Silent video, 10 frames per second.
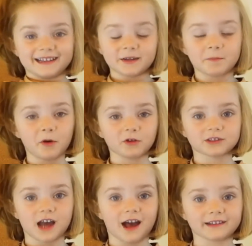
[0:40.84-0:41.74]
is a
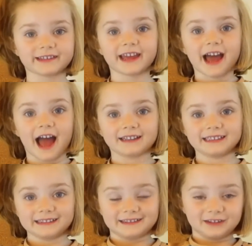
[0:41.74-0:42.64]
podcast and
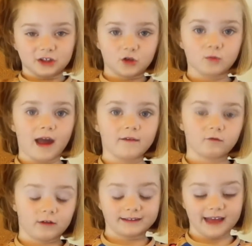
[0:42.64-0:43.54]
it's new
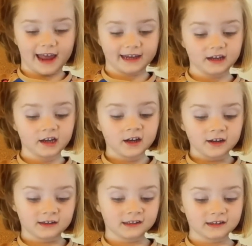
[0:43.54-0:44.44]
every day.
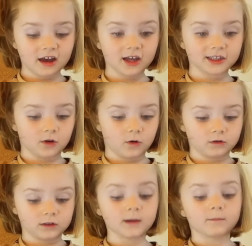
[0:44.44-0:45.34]
To turn it
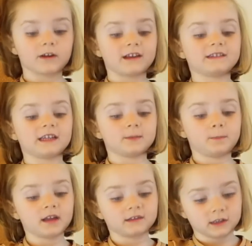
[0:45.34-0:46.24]
on, press this
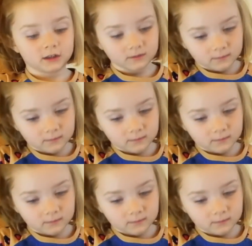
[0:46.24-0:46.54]
button.